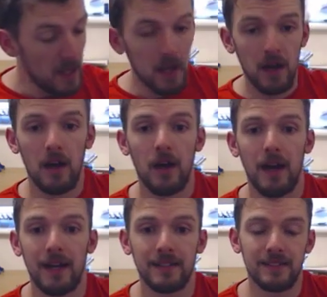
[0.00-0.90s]

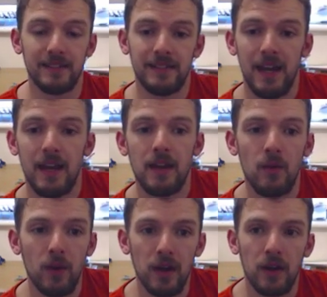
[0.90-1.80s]
And today
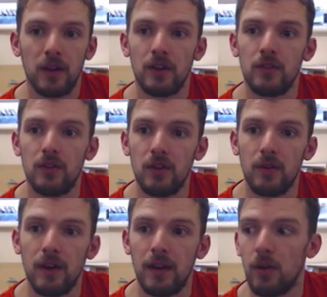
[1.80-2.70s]
we are going to
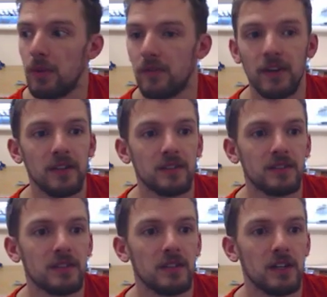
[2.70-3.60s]
do a little bit of a
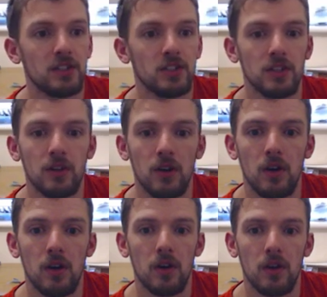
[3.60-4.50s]
discussion
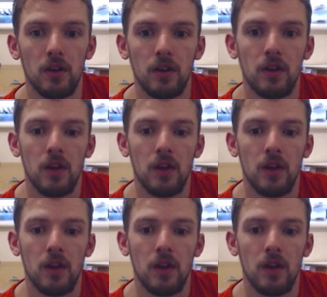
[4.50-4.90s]
on